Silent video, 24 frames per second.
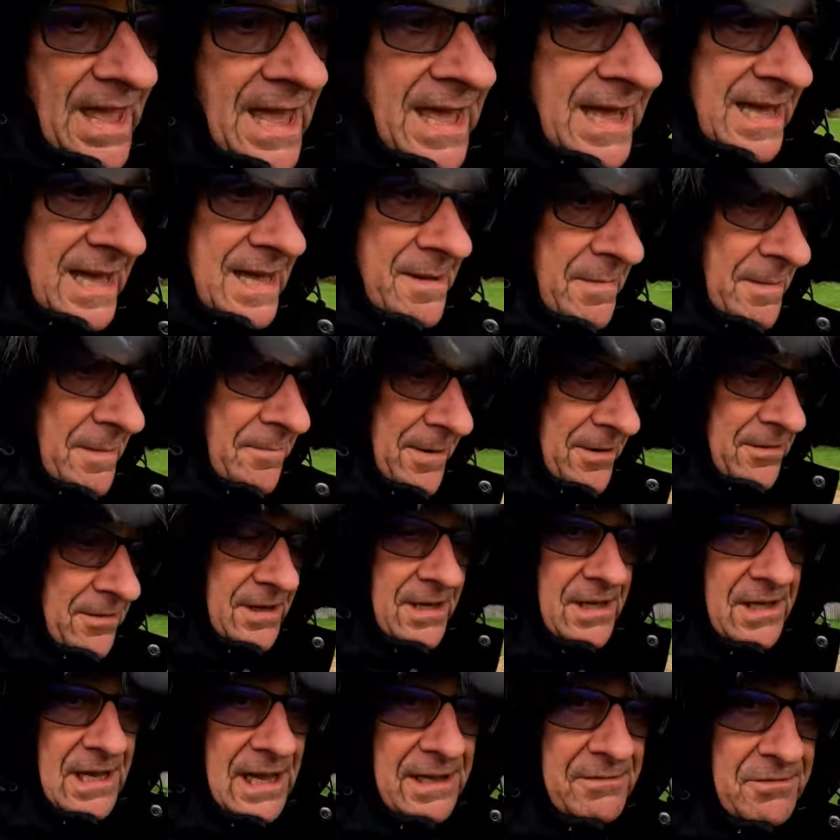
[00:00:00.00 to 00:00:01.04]

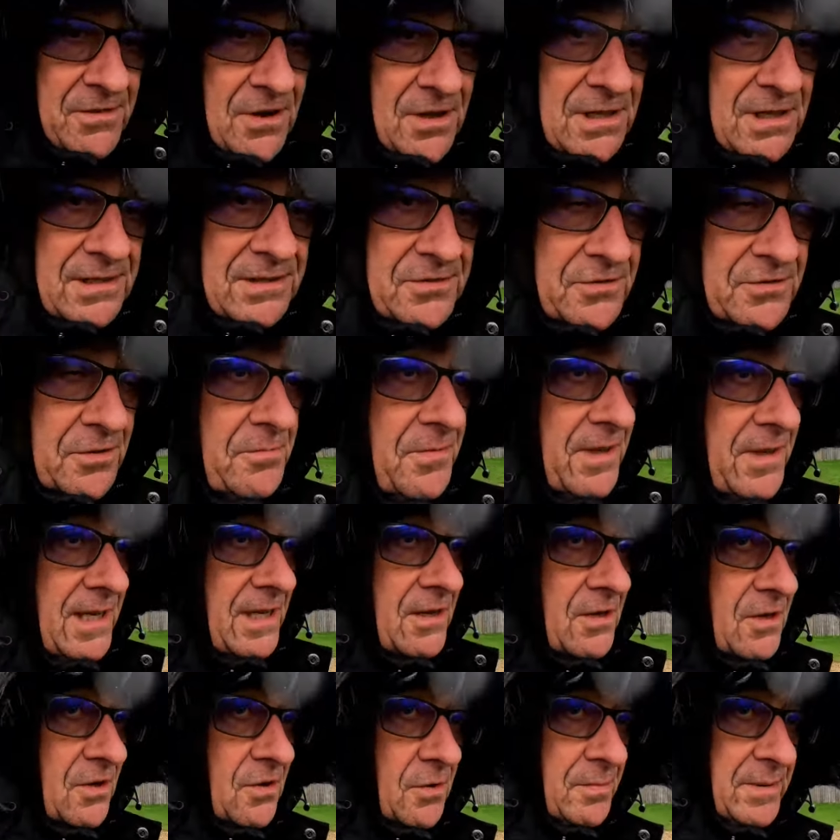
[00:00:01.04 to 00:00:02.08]
Apparently, I've got
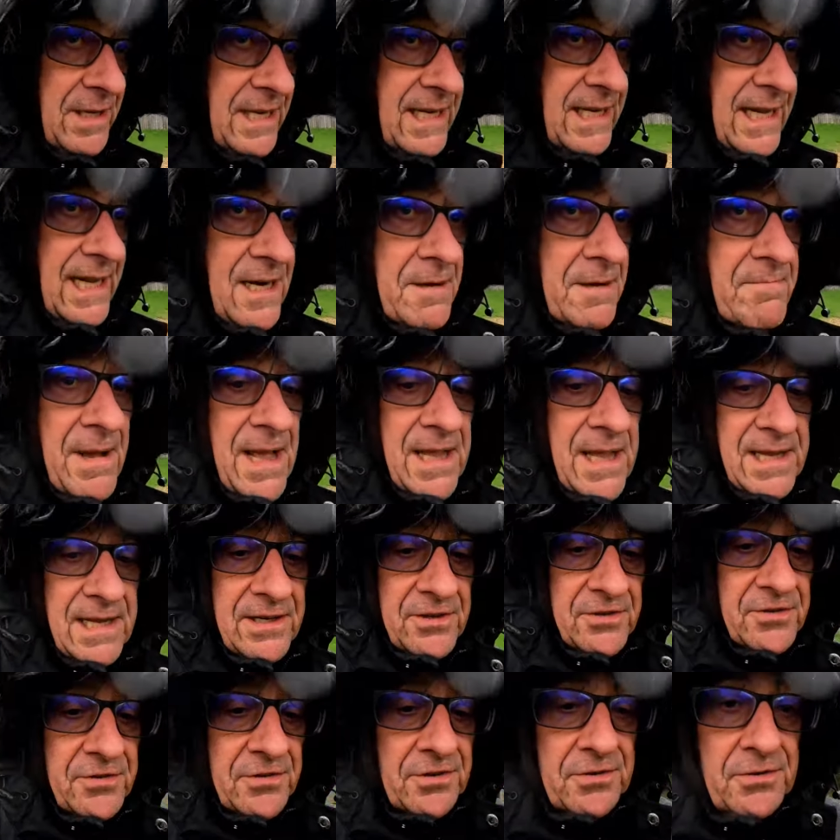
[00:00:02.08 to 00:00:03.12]
something coming in a
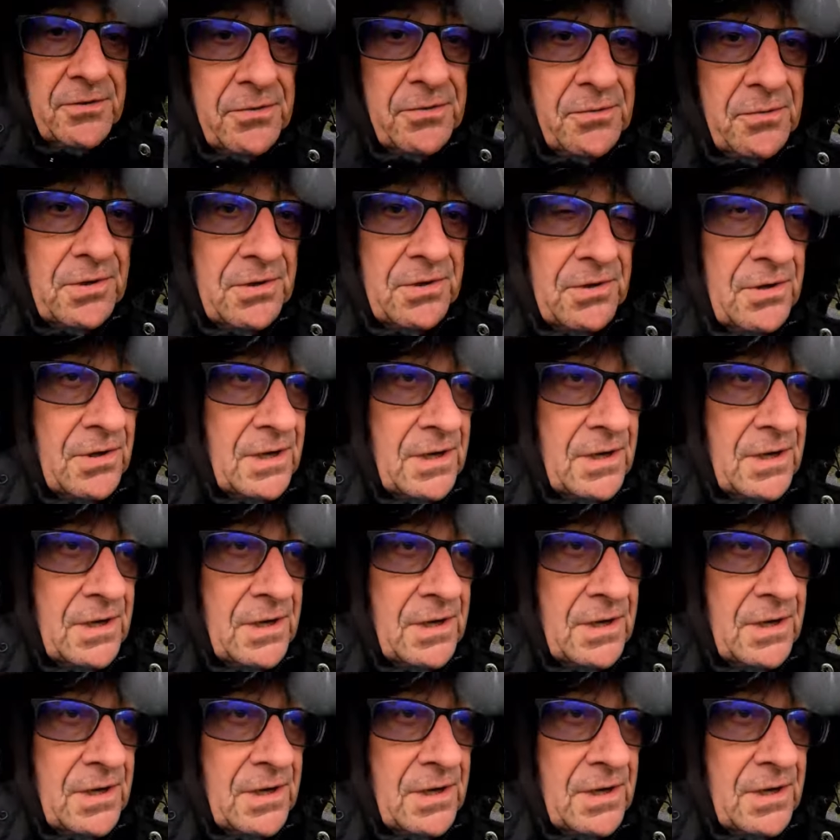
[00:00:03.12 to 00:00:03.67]
package to